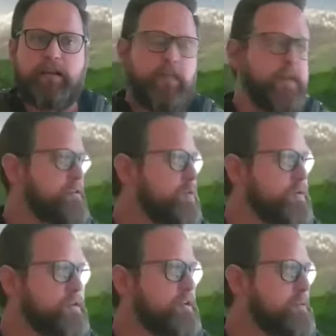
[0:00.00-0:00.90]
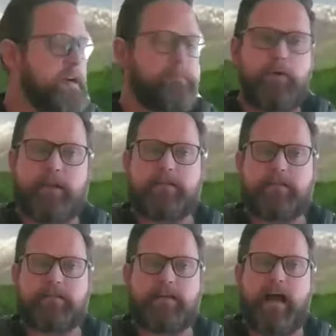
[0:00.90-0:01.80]
And then it's also now put into
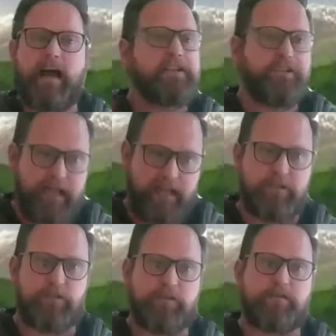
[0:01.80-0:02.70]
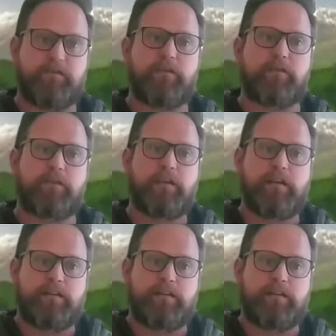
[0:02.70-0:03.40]
this ancient hatreds view.